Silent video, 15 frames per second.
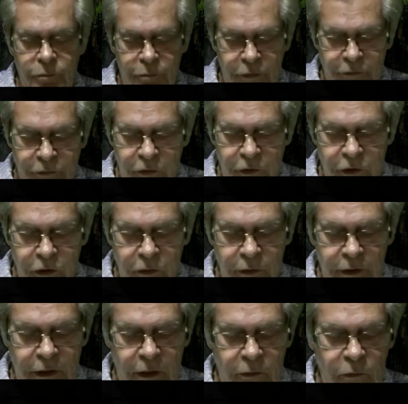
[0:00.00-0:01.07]
prefer to
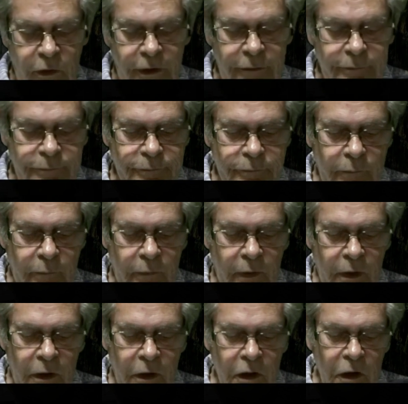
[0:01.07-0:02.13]
do it that way.
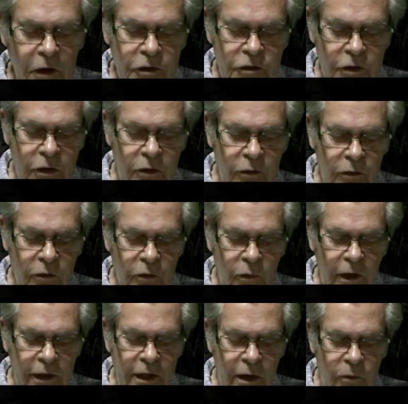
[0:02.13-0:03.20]
So the
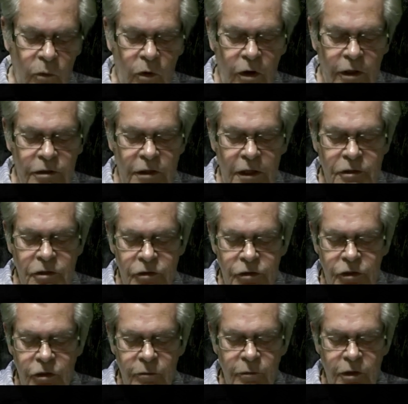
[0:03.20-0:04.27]
way that works, let's
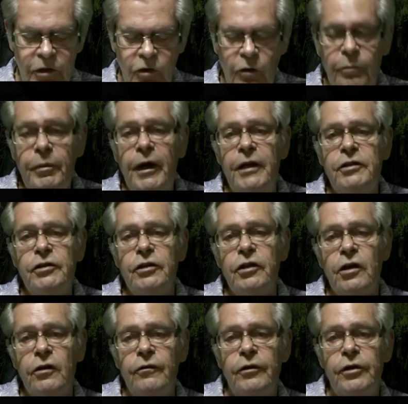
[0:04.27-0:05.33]
assume that your
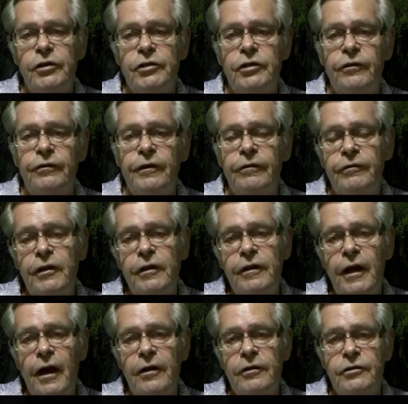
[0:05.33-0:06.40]
pension converts to
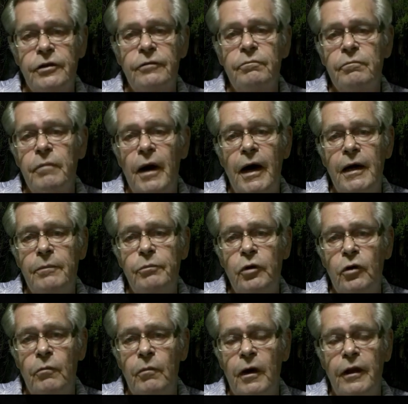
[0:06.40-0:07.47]
50,000 baht
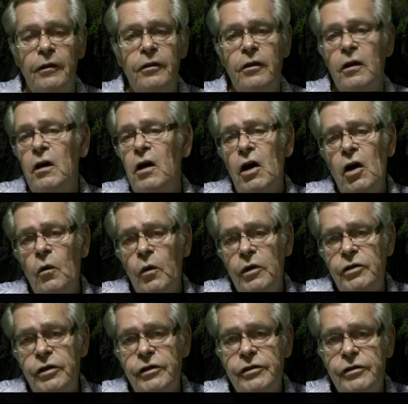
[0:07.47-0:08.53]
per month,
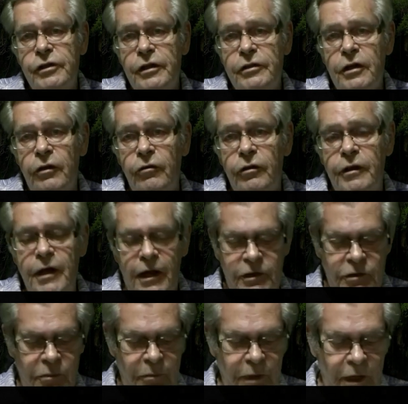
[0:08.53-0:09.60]
which is
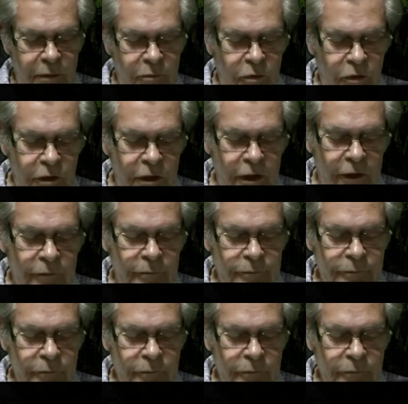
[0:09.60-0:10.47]
600,000 baht per year.